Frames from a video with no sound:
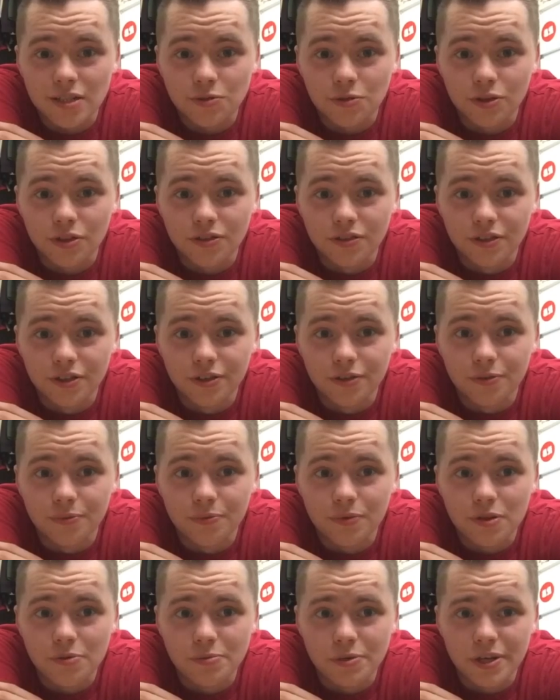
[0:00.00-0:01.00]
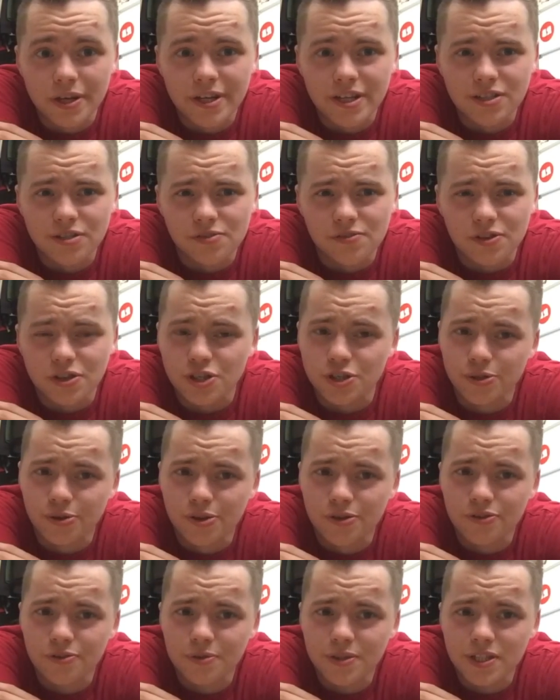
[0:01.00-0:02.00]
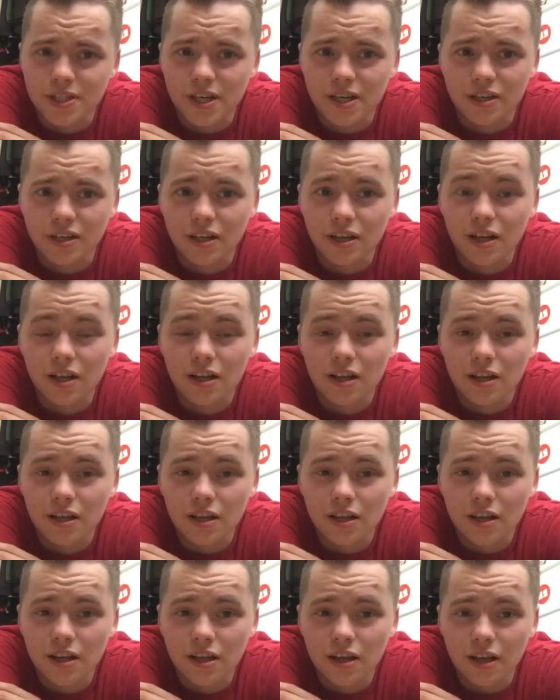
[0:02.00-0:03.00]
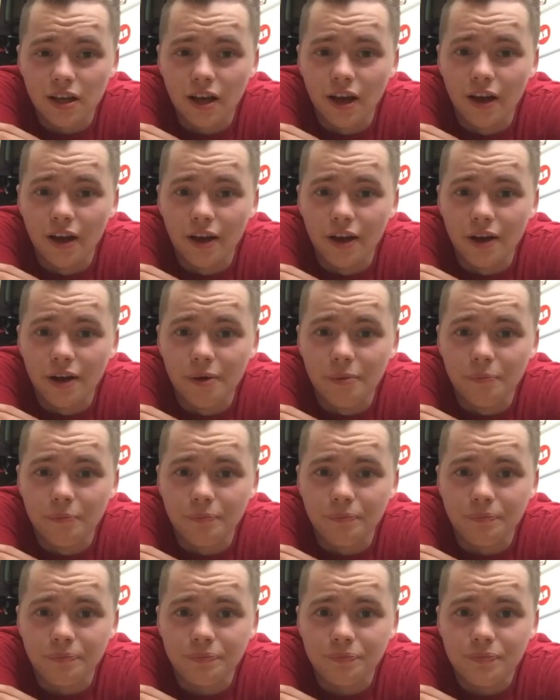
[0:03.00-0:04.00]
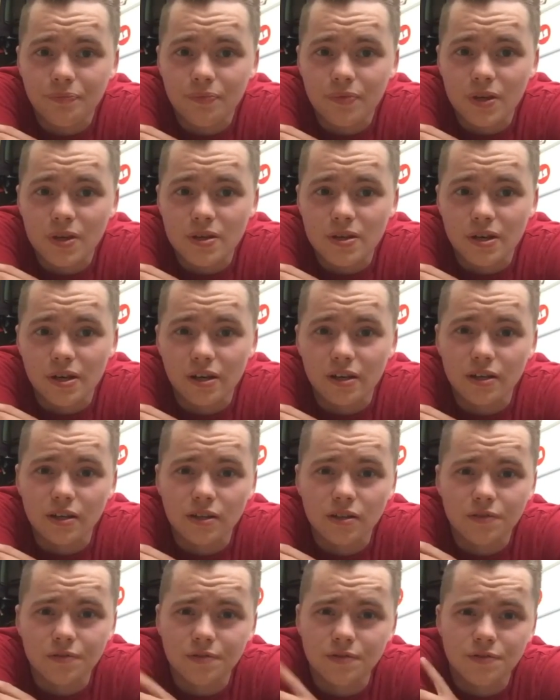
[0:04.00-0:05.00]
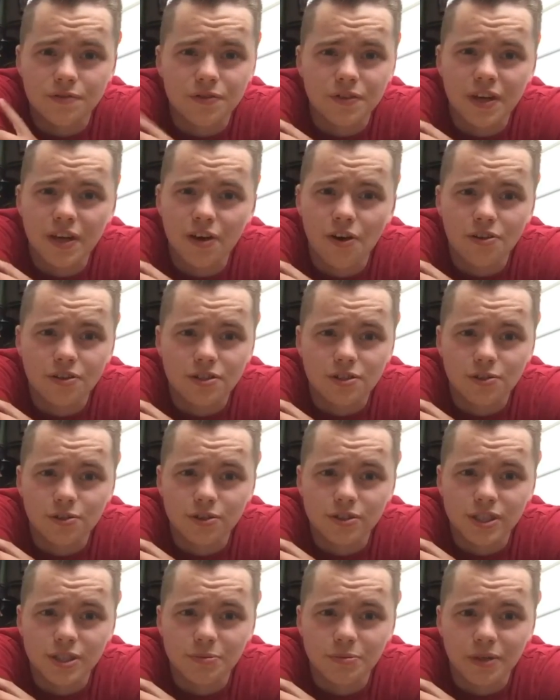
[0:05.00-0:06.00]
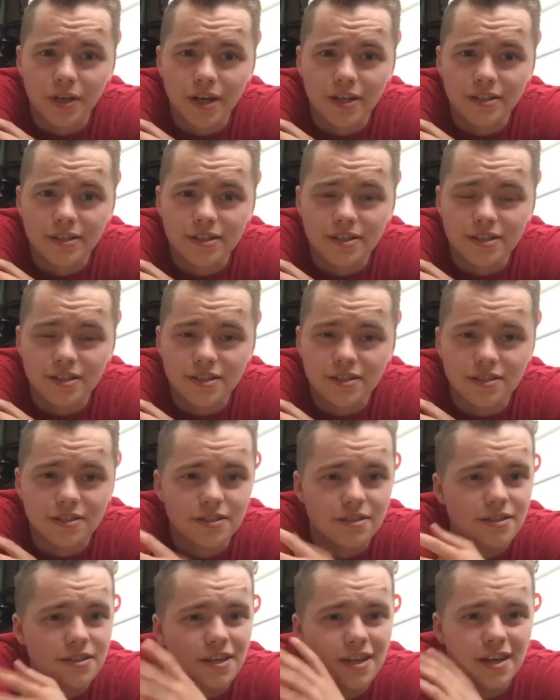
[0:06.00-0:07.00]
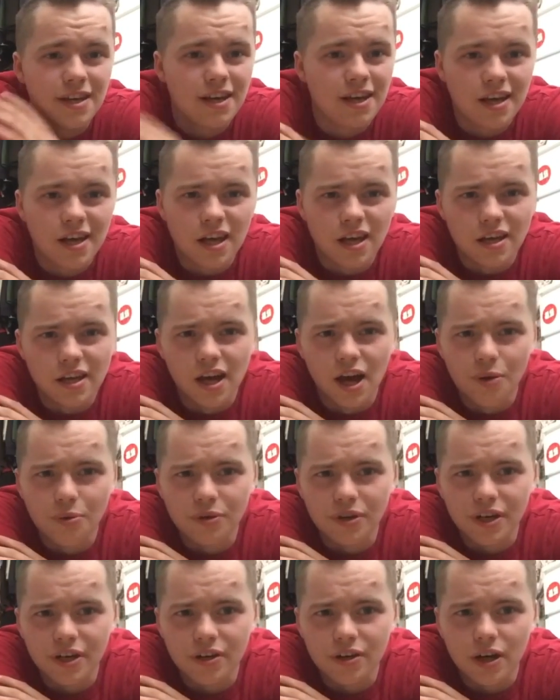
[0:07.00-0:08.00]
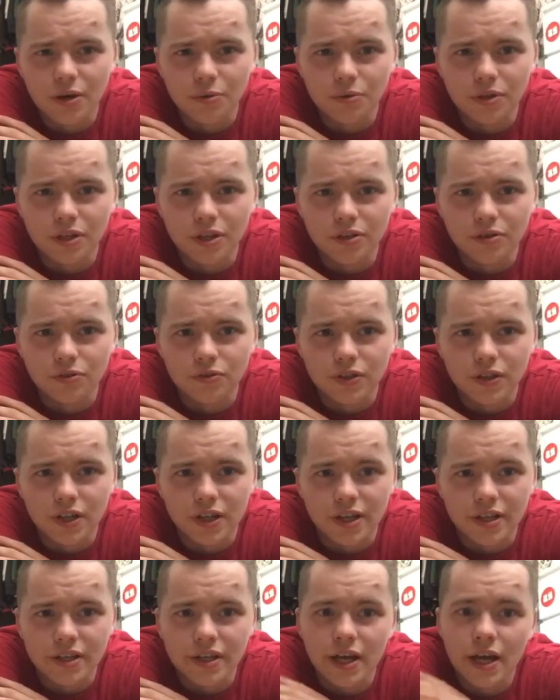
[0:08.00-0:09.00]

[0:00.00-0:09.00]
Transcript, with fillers: I'm going to do, it would be easier if I show you from this angle. Um, yeah, forget all the clothes that's behind us. That's yeah, I'm gonna get I'm gonna get over that.